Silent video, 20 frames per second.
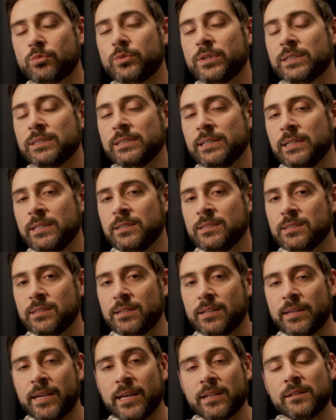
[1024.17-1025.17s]
really
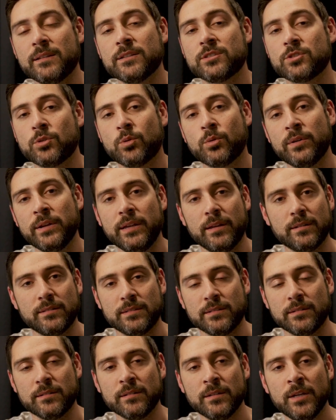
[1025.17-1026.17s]
easy to get
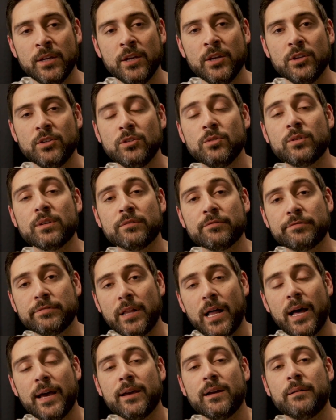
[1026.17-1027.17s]
disoriented. You can
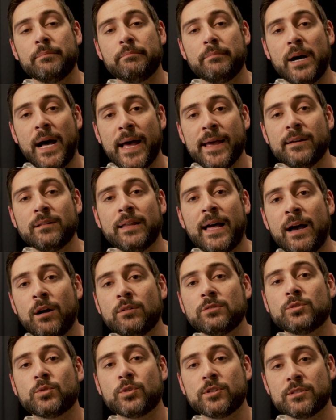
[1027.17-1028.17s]
fly a mile
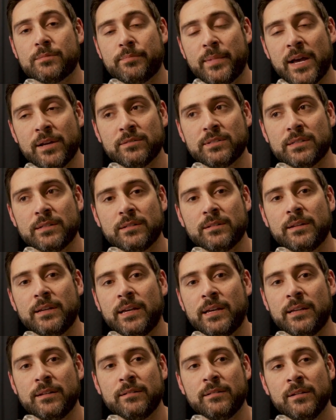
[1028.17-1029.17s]
out towards a mountain
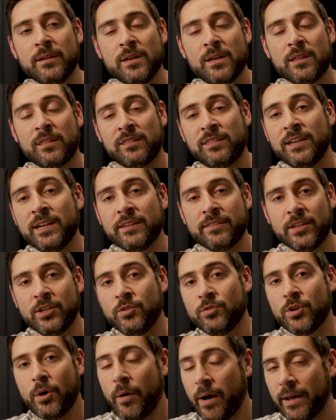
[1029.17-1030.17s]
and think that
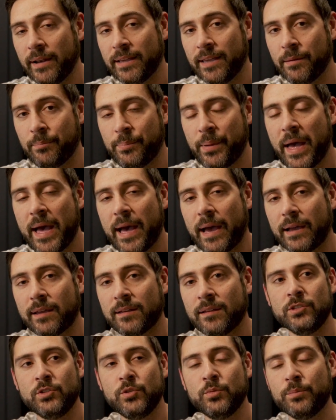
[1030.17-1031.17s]
you know how to get
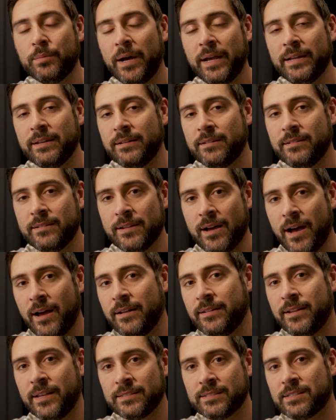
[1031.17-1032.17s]
back. You might
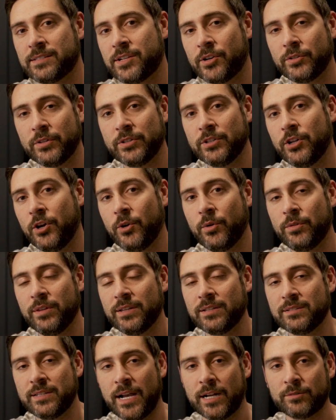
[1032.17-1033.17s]
not necessarily know
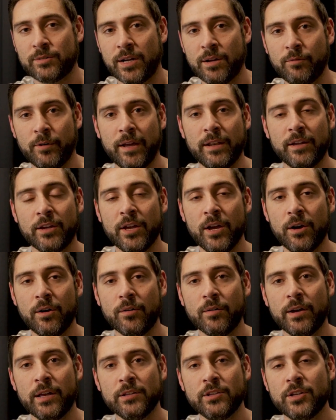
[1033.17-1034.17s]
the exact right way to
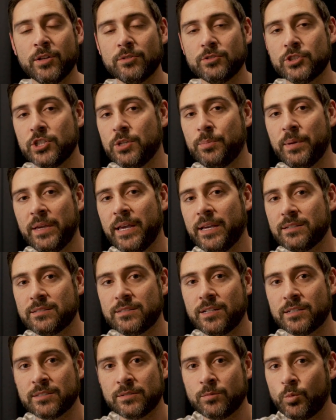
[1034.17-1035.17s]
go. And
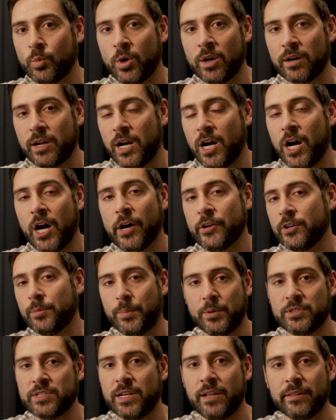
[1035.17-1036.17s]
GPS doesn't work
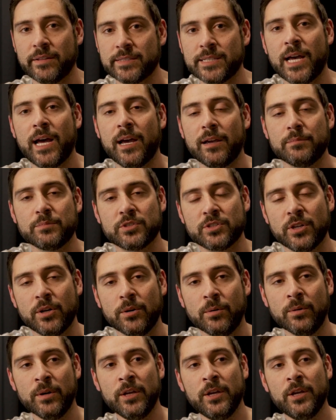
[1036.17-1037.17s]
100% of the time.
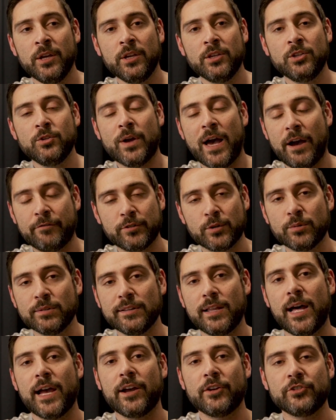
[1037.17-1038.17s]
So you have to
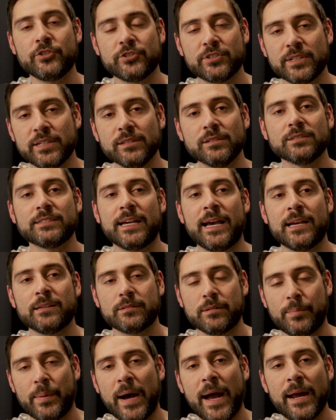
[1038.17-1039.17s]
rely on your skills
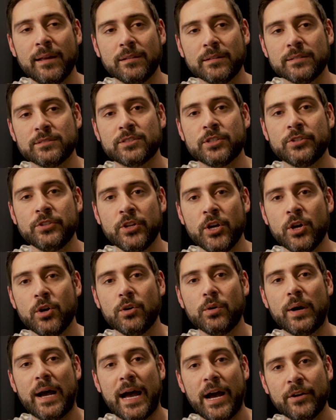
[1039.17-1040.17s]
as a pilot to
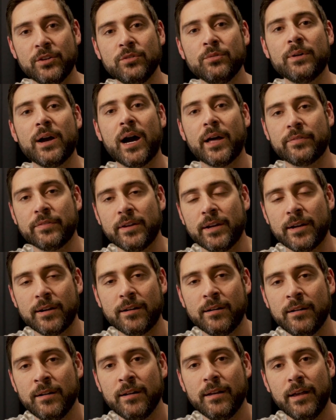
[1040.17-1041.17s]
know how you got
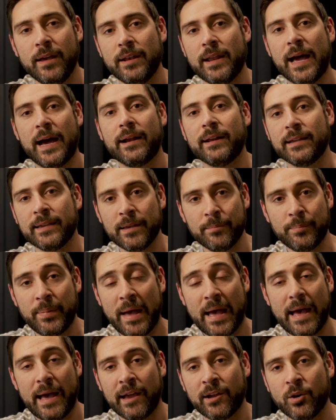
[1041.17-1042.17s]
there and how to get
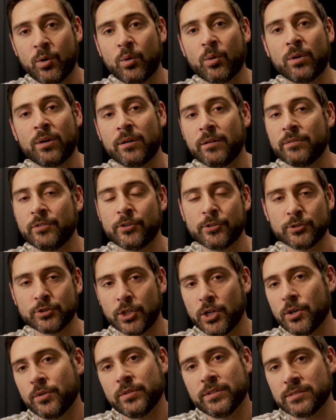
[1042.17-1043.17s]
back, or your
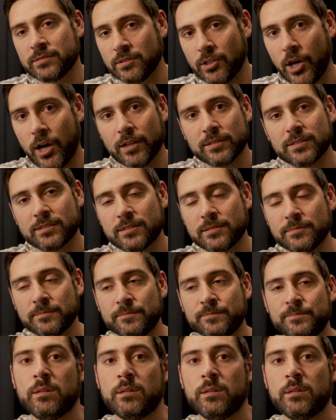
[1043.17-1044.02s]
drone is lost.